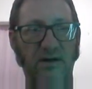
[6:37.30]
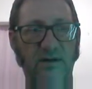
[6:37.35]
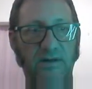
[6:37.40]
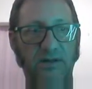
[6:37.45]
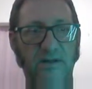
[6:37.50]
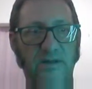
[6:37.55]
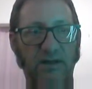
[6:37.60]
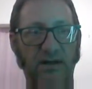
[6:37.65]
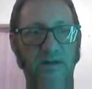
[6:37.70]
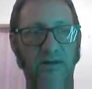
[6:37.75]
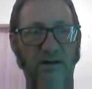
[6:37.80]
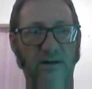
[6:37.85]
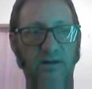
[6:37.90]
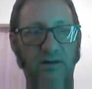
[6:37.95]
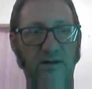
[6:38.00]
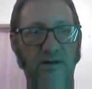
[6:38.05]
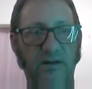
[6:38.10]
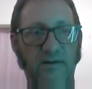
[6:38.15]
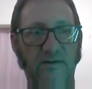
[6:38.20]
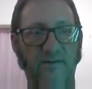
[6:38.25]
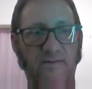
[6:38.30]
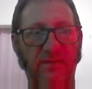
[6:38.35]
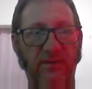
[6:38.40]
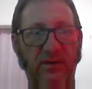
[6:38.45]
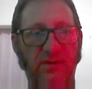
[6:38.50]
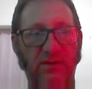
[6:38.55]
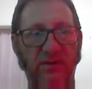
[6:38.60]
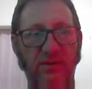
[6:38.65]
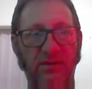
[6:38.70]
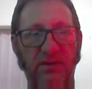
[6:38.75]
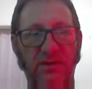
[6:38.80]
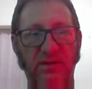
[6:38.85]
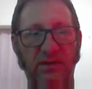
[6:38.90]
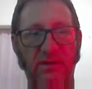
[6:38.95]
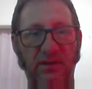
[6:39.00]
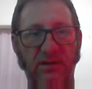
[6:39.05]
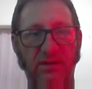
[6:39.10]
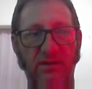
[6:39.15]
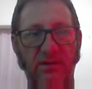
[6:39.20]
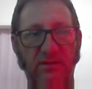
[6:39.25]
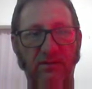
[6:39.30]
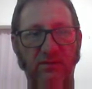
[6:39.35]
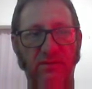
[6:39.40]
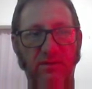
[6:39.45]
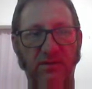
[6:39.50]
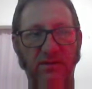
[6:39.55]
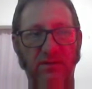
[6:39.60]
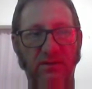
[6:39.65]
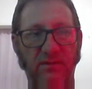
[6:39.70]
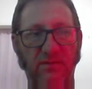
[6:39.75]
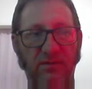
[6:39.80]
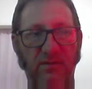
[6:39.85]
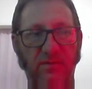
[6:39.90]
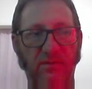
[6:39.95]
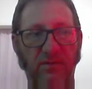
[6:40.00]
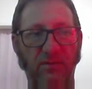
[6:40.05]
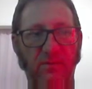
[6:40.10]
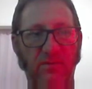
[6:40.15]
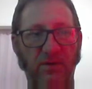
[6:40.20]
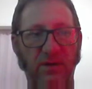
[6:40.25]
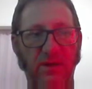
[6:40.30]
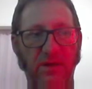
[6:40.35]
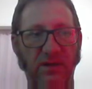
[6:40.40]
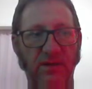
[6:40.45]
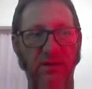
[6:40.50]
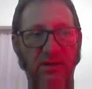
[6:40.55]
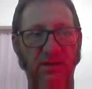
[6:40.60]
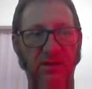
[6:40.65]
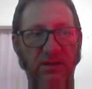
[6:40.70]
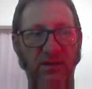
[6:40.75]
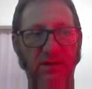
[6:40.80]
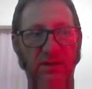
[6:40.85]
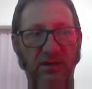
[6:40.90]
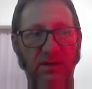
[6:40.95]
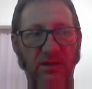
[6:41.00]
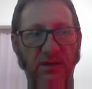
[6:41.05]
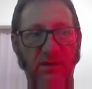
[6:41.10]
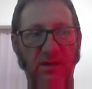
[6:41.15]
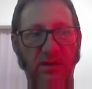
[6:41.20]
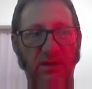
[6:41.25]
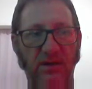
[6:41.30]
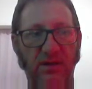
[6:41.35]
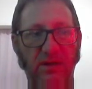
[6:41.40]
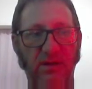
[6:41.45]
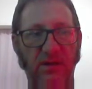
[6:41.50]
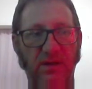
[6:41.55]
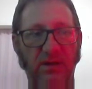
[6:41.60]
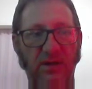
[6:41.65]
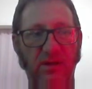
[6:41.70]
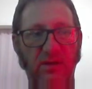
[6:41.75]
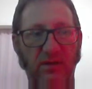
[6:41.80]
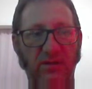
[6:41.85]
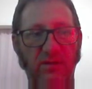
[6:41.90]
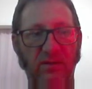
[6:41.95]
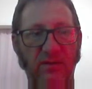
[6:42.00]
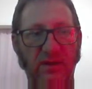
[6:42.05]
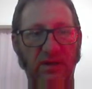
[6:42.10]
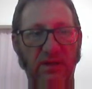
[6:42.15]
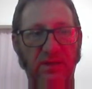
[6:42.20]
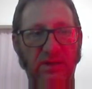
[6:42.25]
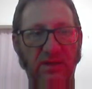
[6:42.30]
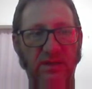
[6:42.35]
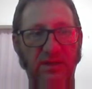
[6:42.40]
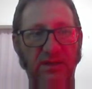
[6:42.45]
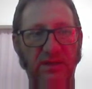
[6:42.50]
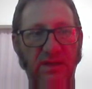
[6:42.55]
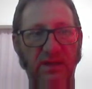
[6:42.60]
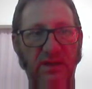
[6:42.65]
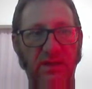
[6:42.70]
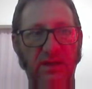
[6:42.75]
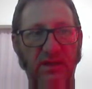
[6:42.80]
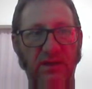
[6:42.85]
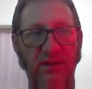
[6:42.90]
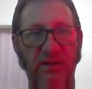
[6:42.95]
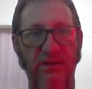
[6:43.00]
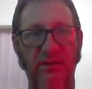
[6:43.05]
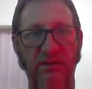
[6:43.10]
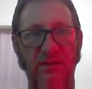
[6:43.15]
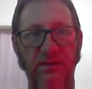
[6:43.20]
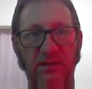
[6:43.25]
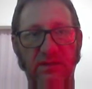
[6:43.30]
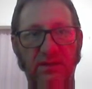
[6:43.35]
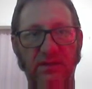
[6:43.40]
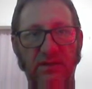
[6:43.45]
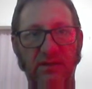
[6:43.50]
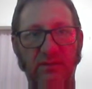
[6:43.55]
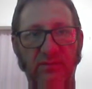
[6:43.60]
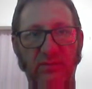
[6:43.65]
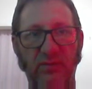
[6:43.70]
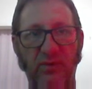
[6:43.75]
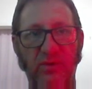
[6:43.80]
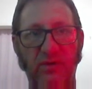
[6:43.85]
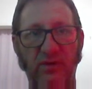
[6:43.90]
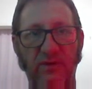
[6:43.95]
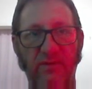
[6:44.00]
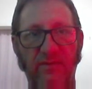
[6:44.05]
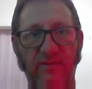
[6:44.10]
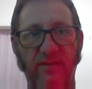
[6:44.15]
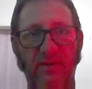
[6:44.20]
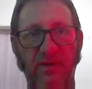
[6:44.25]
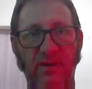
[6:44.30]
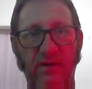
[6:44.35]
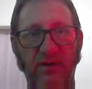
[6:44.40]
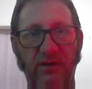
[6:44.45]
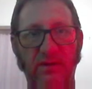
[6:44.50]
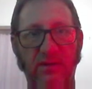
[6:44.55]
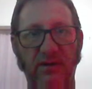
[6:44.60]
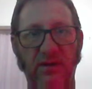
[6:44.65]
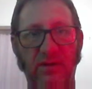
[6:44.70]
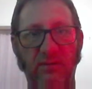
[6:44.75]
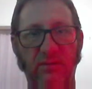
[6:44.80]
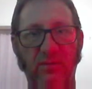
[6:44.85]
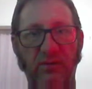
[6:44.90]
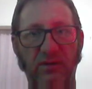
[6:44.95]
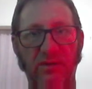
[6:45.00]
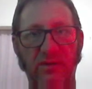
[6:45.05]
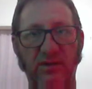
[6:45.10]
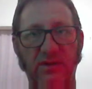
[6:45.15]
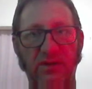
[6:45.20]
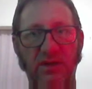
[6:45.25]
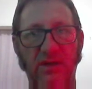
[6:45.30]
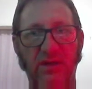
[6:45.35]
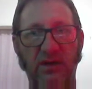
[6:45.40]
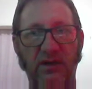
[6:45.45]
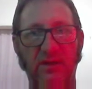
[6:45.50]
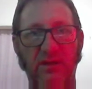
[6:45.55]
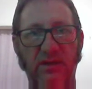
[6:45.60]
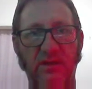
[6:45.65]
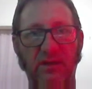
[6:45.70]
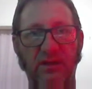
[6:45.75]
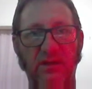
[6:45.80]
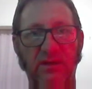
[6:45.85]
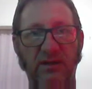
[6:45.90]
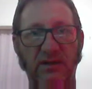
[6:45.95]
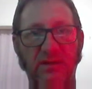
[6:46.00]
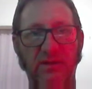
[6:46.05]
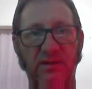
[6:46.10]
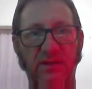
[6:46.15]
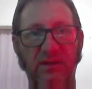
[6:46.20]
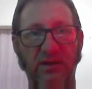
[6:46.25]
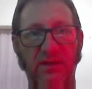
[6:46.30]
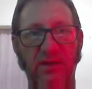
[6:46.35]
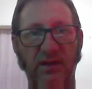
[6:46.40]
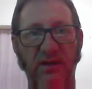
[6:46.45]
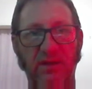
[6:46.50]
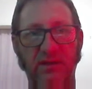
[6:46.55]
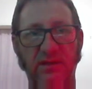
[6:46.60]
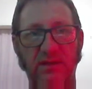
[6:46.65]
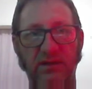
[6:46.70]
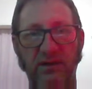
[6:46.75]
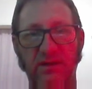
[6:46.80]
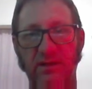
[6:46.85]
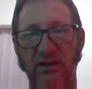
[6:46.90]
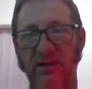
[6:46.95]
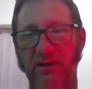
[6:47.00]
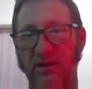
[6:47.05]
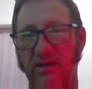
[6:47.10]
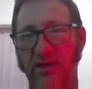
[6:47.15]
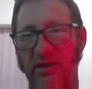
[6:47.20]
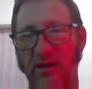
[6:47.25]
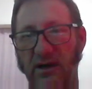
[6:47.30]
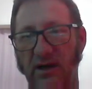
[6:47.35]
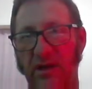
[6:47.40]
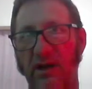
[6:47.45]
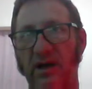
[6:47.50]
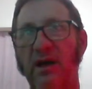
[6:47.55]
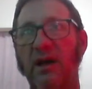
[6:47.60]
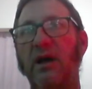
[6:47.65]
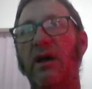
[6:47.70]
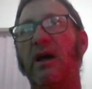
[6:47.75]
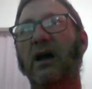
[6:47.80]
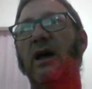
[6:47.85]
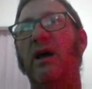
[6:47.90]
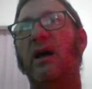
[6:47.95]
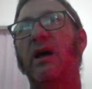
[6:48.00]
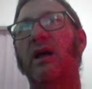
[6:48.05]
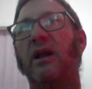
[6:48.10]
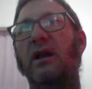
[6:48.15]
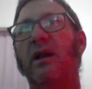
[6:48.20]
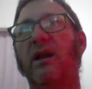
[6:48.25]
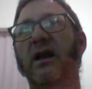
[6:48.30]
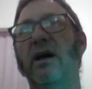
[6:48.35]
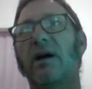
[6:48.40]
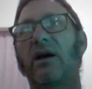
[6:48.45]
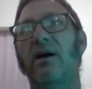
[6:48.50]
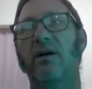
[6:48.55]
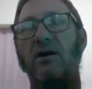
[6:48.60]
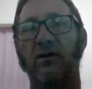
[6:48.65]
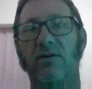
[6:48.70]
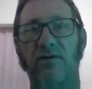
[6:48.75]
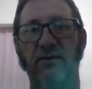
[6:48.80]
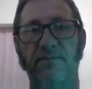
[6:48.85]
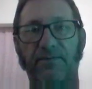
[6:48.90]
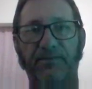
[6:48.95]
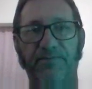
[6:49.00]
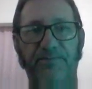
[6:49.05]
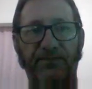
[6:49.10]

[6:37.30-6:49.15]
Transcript: set the default, which is what we want. We get the settings, perfect, double check that it's connected. And now,